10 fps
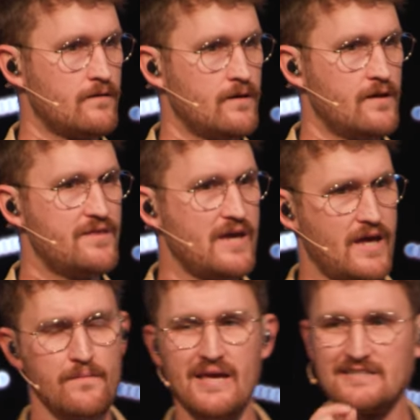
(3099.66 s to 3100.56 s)
The
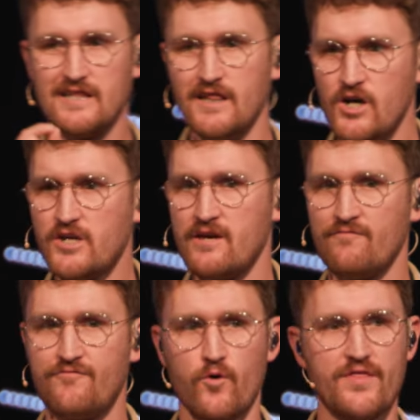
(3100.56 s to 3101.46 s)
enemy is looking
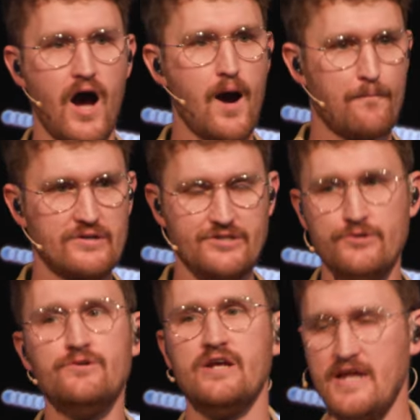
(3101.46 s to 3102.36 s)
for the
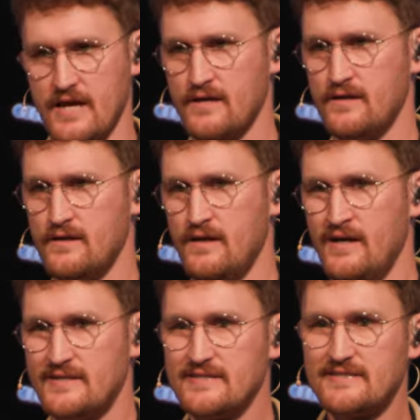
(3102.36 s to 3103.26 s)
opportunity
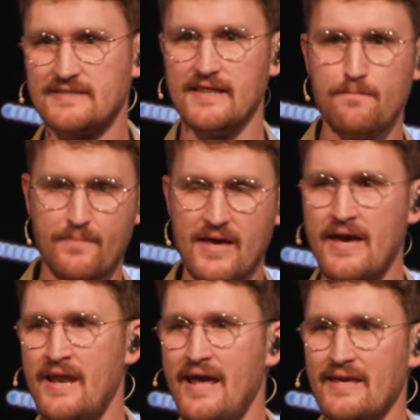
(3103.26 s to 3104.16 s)
to slip
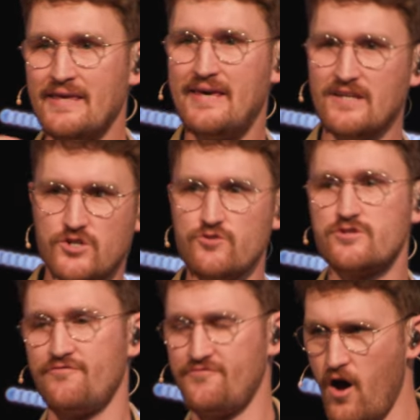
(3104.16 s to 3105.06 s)
in and get you to
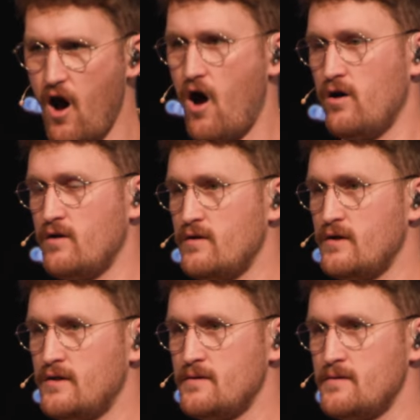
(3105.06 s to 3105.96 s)
fall.
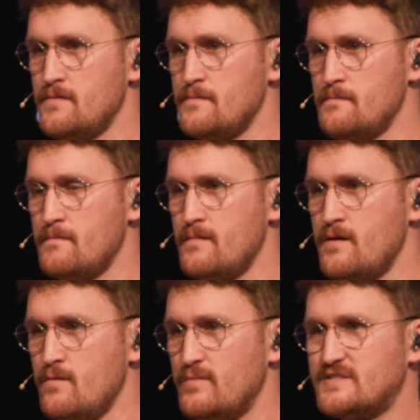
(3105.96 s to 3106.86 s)

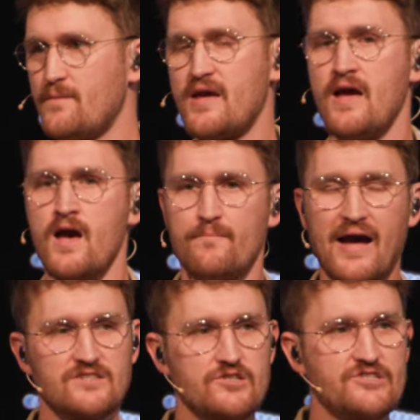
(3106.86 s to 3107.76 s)
But something,
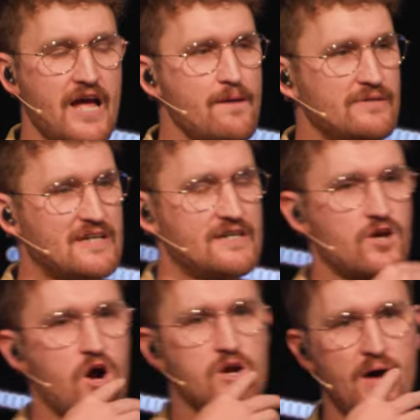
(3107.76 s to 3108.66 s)
Pastor Sam is going to
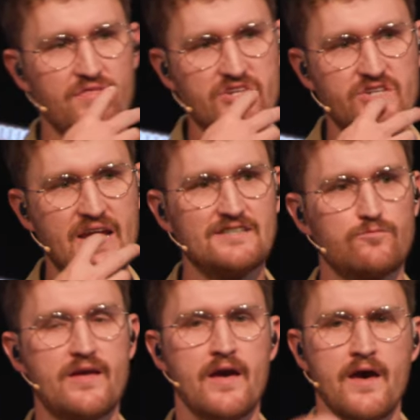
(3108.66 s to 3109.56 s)
talk about this next
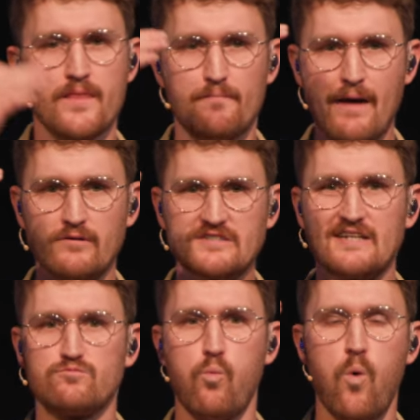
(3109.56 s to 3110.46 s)
week. The Bible
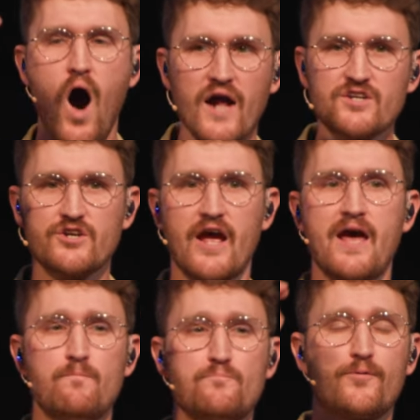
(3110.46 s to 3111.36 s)
says, watch
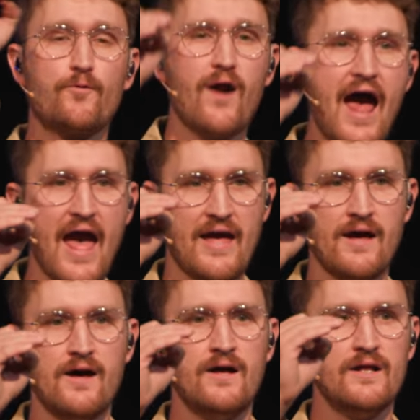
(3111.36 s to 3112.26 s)
and pray
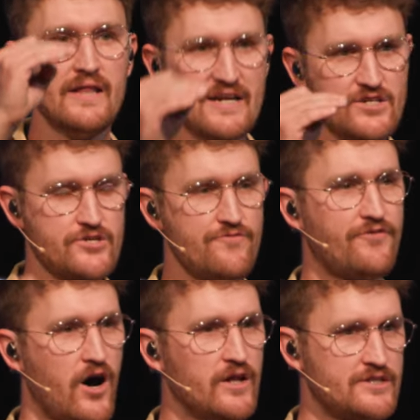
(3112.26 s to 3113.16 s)
lest you
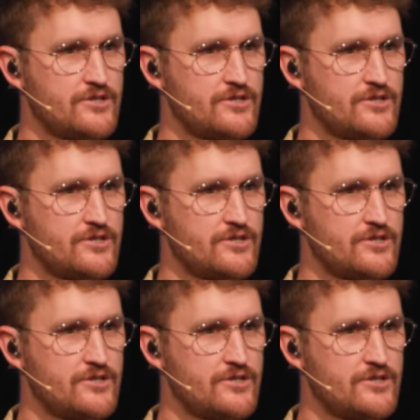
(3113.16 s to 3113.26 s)
fall into